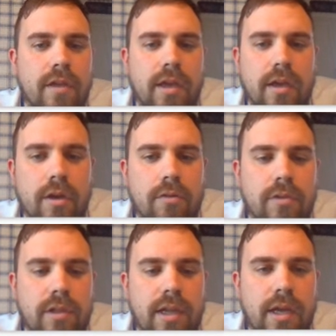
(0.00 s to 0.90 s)
I can go
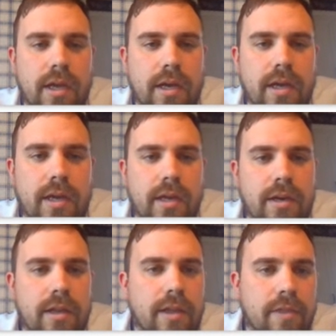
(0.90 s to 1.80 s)
line
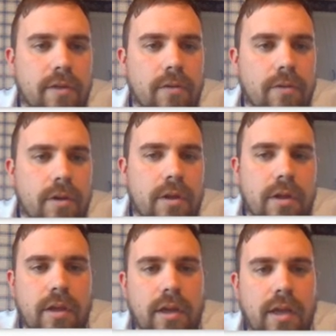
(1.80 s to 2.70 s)
like so.
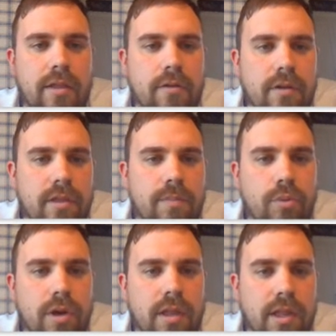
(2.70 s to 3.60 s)
And so it's
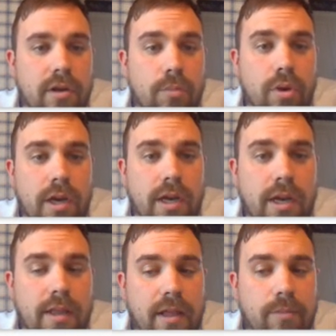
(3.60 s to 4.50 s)
pretty linear,
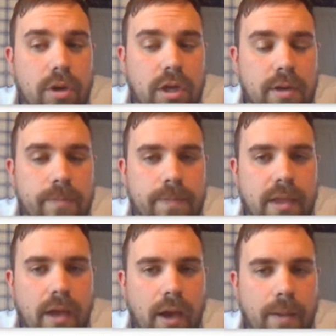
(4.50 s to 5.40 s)
0.99, that's pretty good.
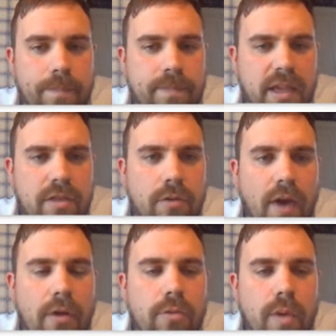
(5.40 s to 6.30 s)
And so if
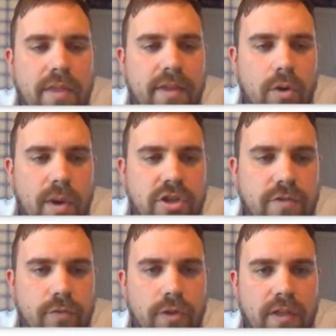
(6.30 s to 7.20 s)
I were to write the
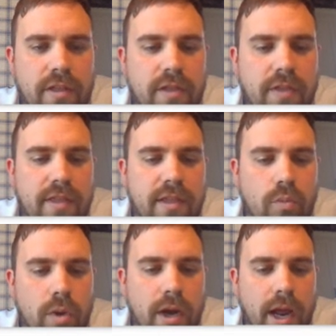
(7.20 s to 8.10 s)
equation for this, this
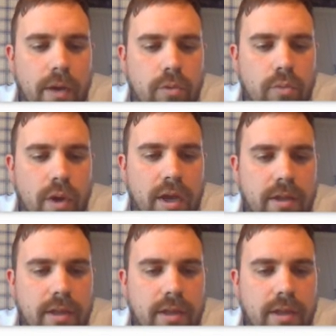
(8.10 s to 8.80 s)
is what I would write.